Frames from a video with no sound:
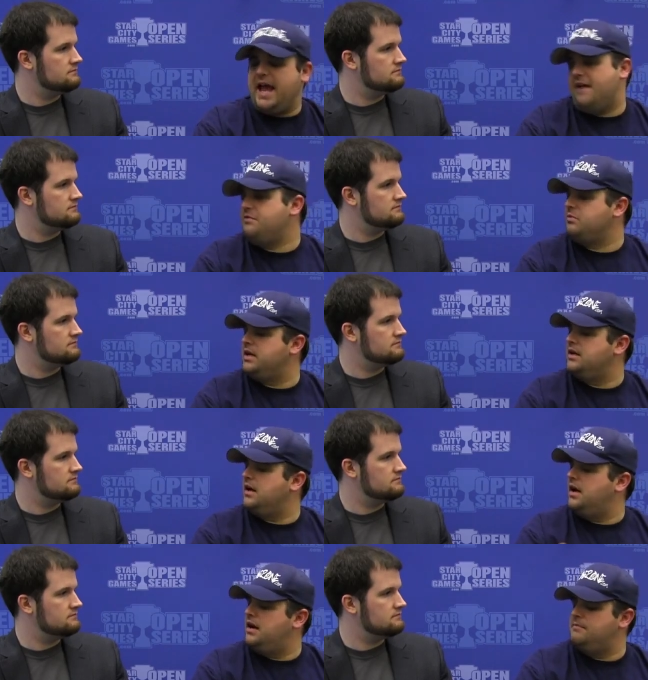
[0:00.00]
Speaker 1: I have three
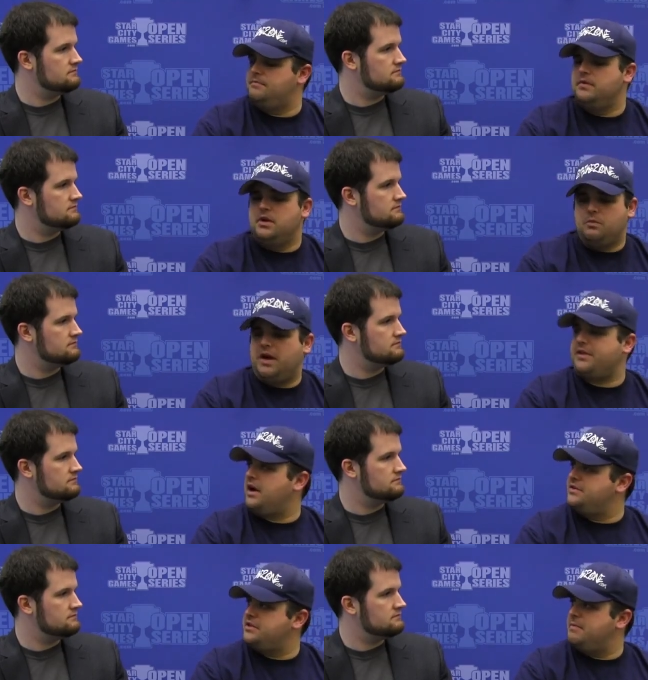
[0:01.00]
um, Wrath of
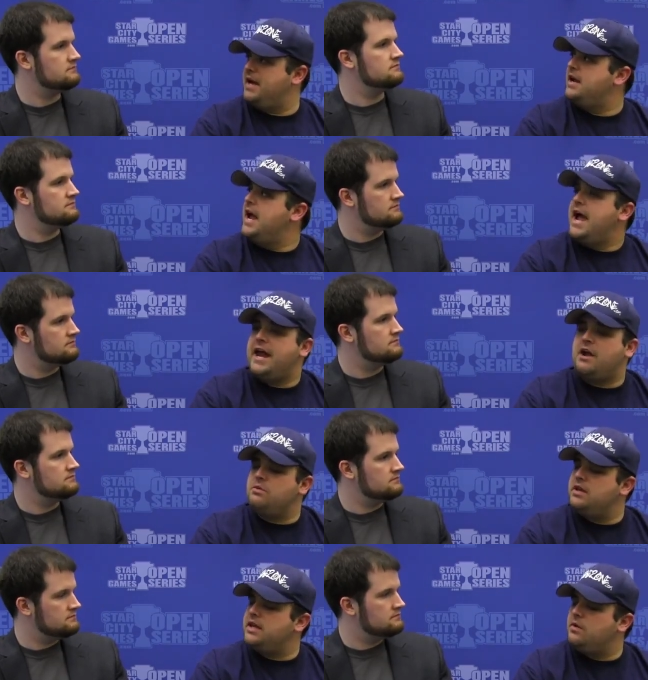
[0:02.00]
Gods in the main, and I
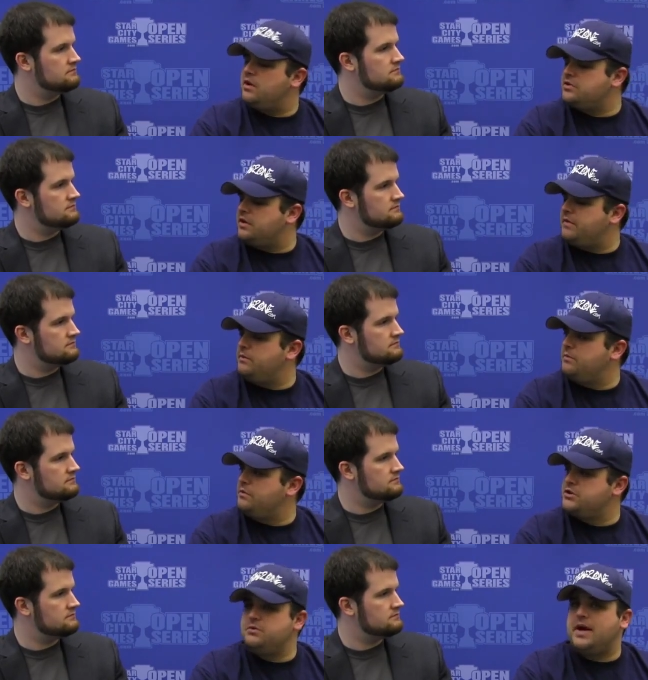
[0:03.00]
really think I want to try and find room
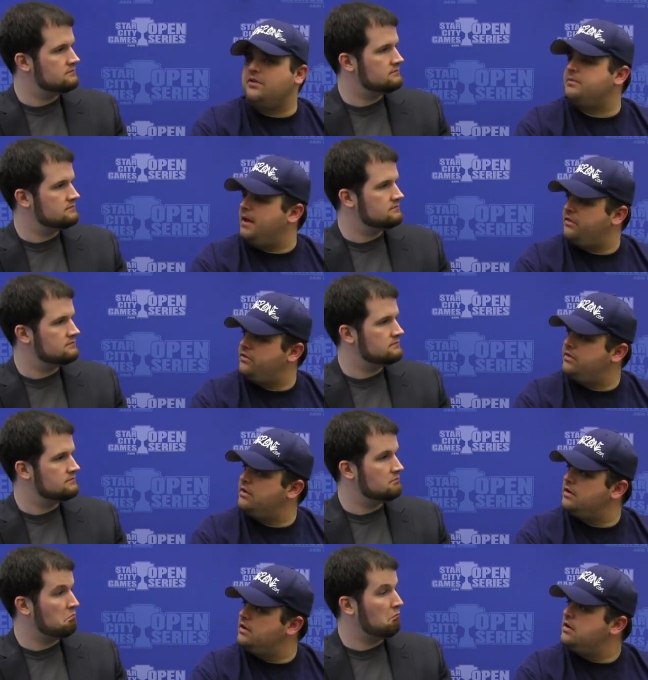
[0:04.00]
for two Elspeths.
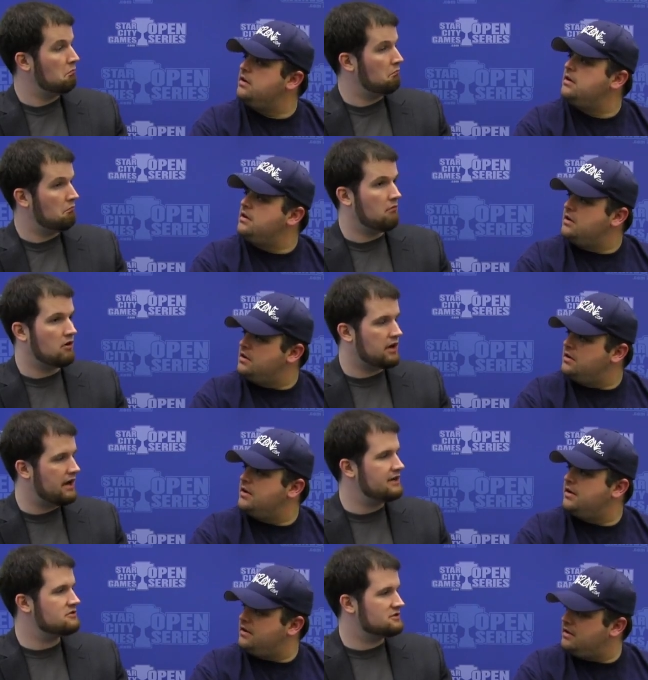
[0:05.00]

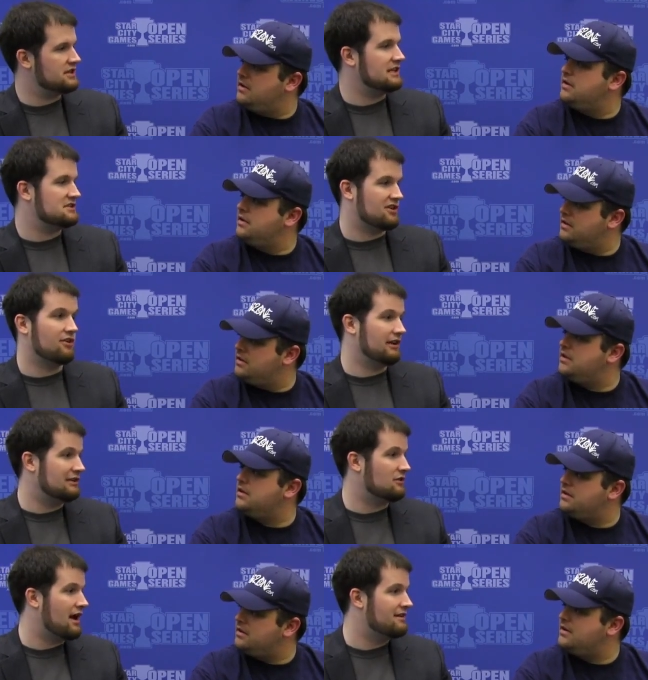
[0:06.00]
Speaker 2: Okay, interesting. That's certainly
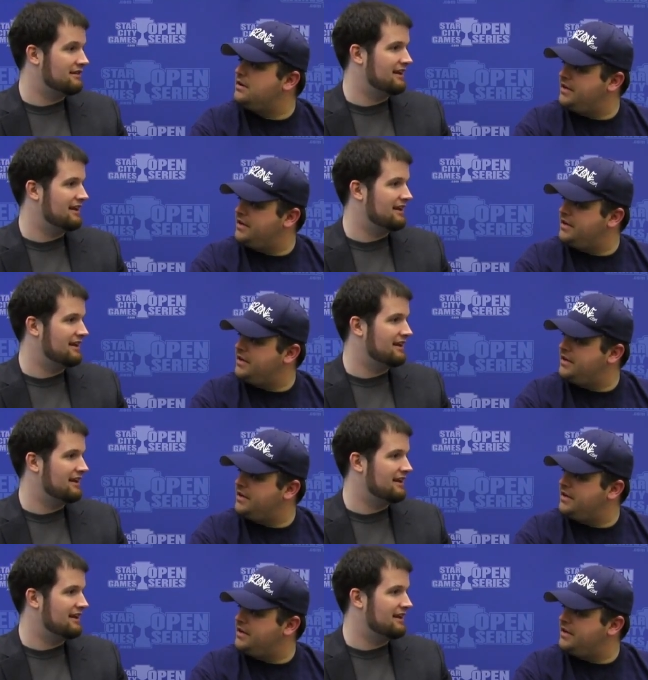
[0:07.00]
a threat.